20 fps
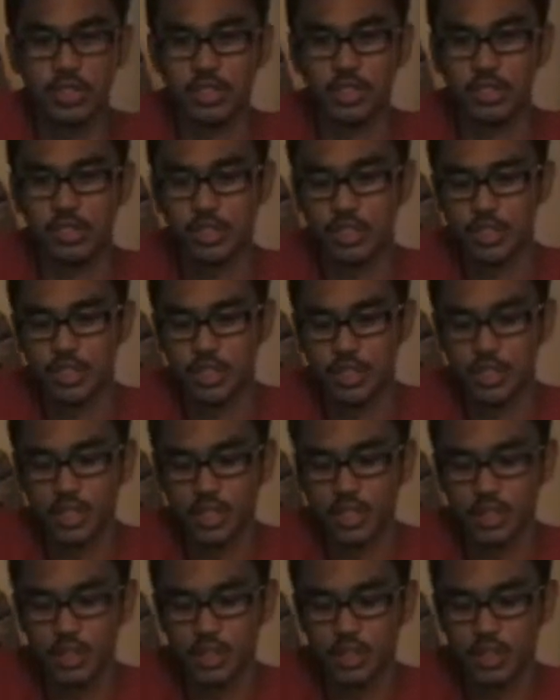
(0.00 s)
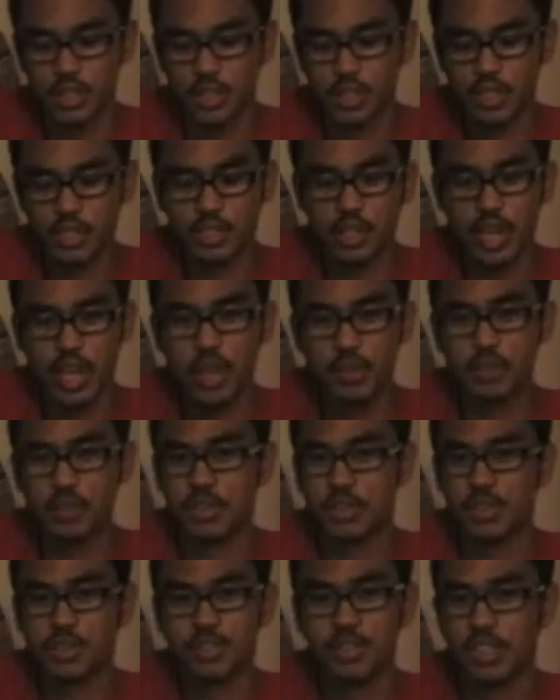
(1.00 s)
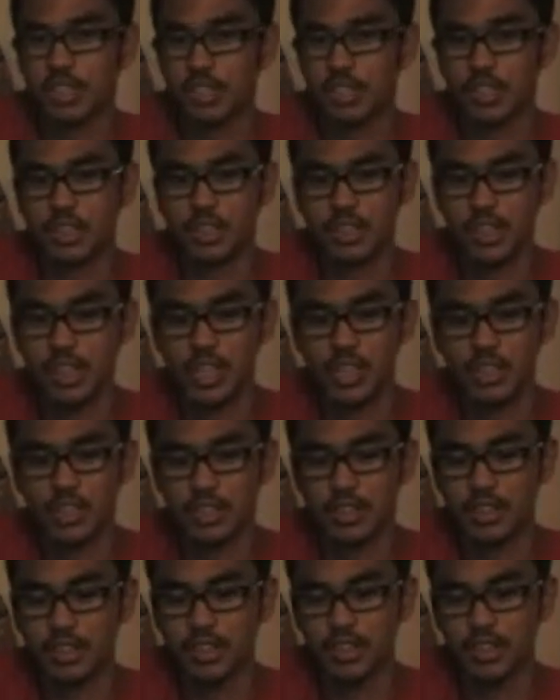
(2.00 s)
because things happen in it that